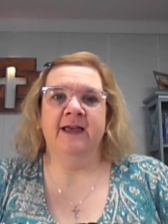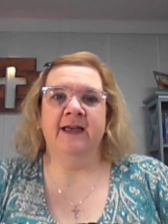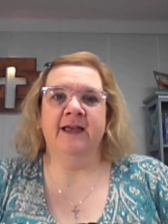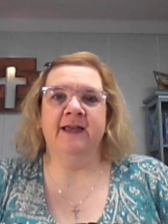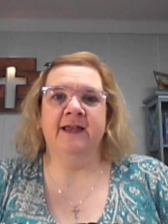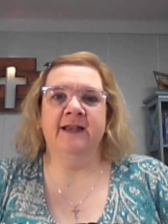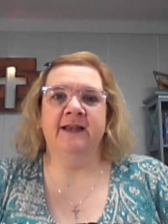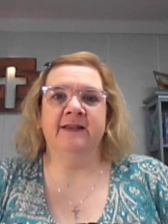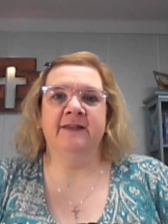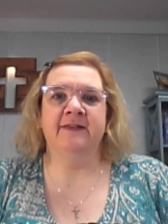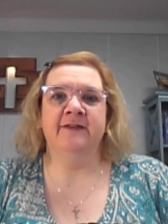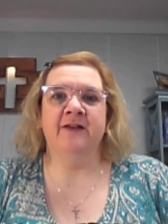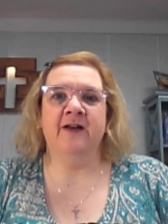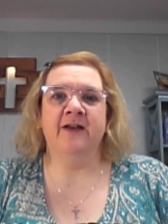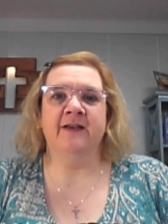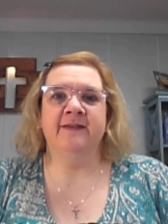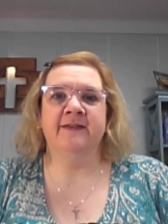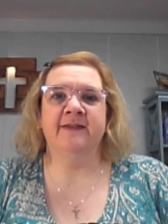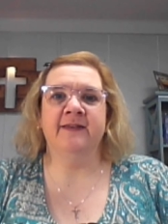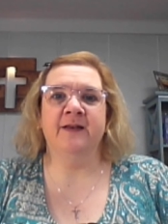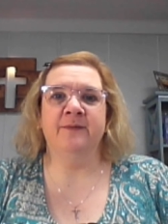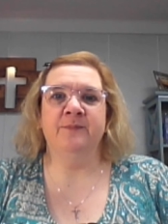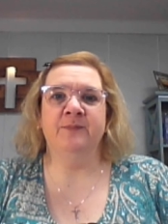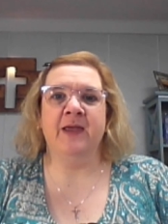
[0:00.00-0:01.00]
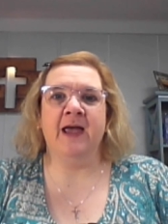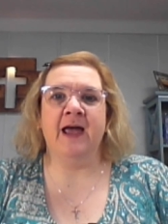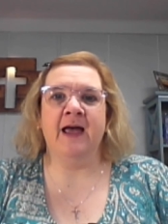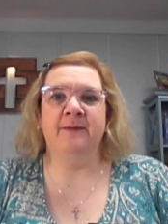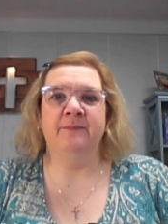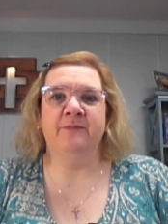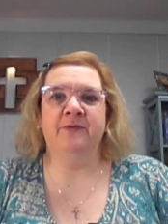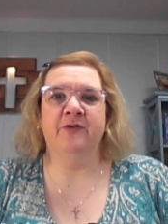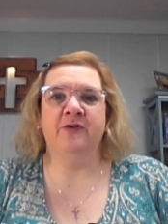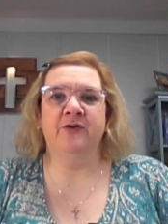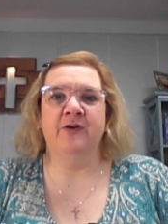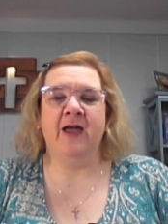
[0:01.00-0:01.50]
It is nice
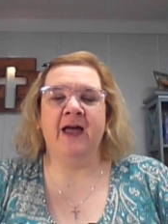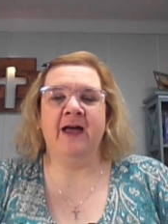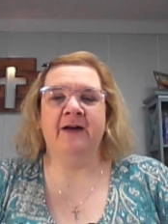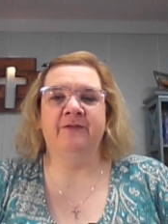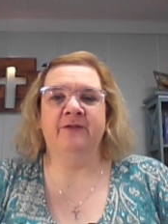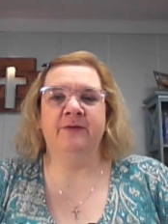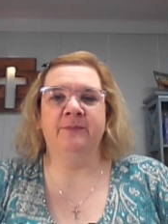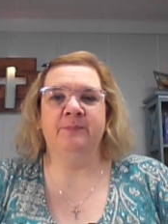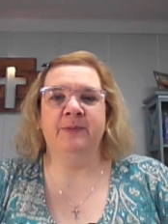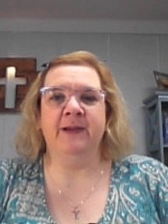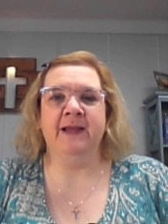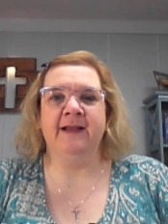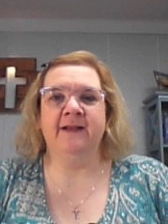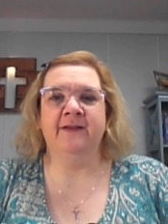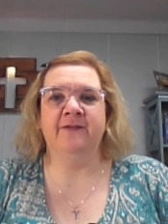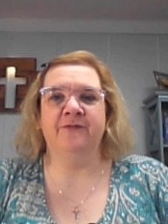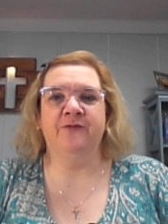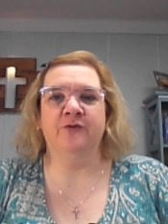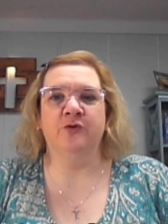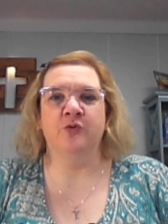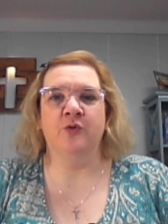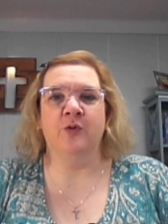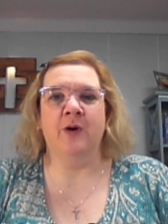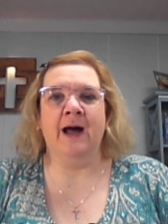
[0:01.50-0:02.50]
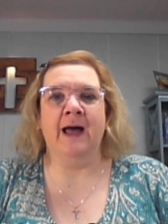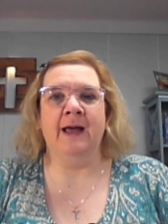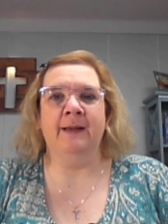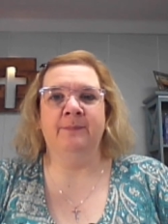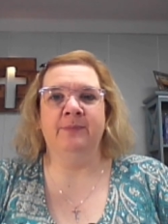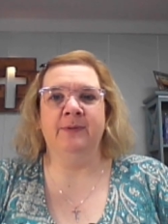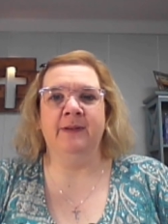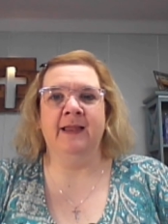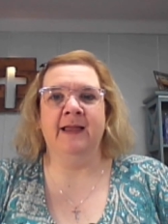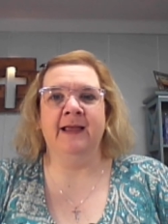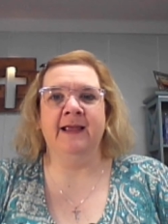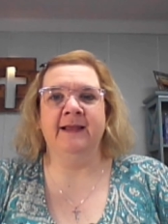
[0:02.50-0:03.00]
sometimes to have a peaceful, quiet
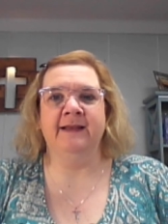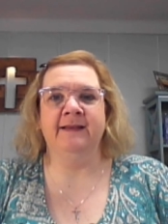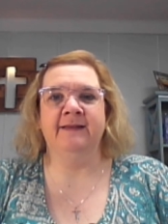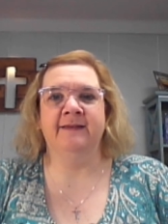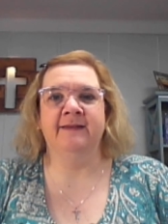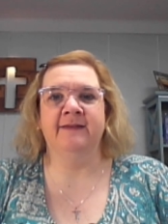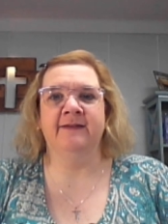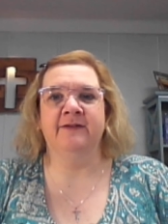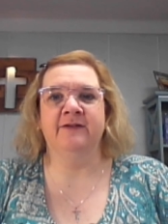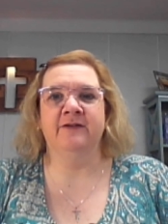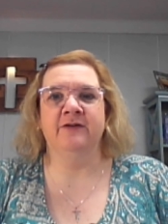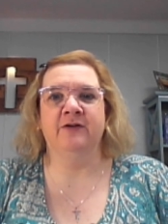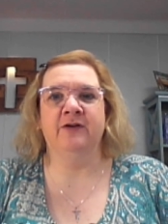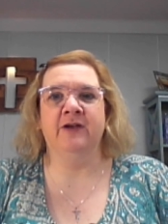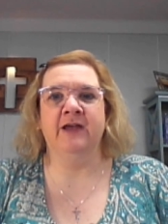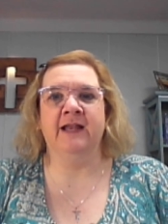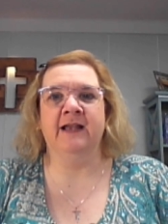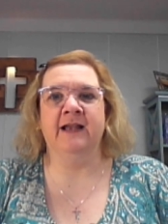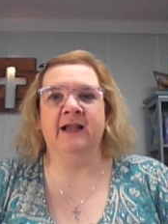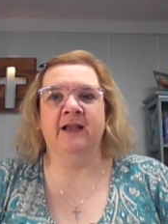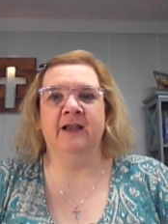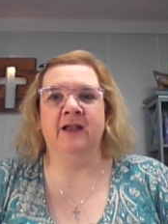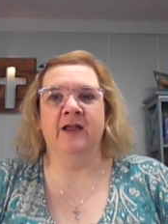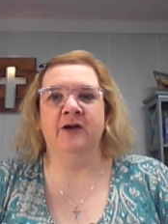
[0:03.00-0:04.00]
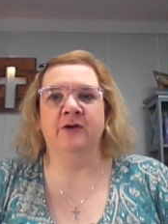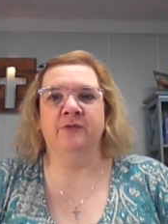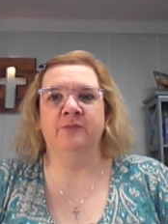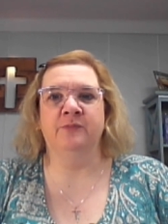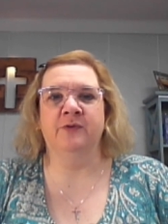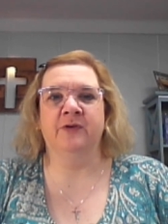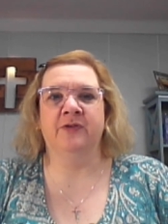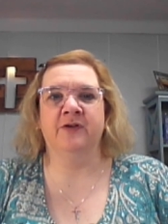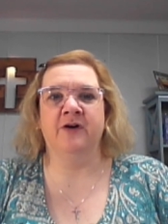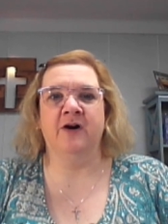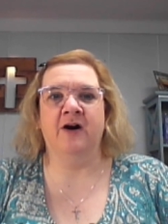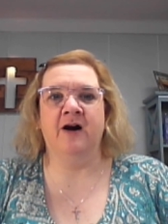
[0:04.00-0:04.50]
place to get alone
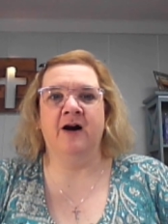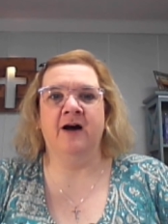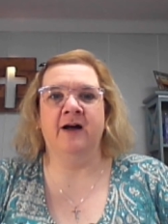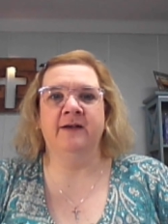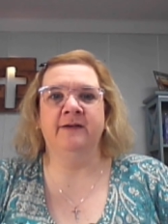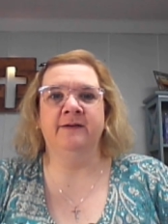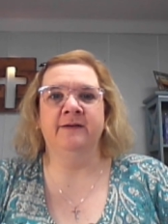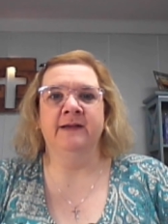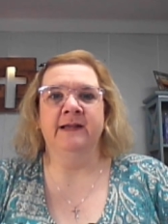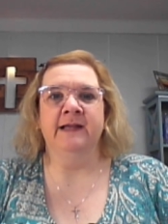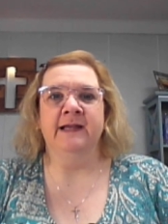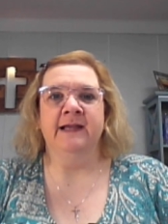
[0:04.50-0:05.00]
with God.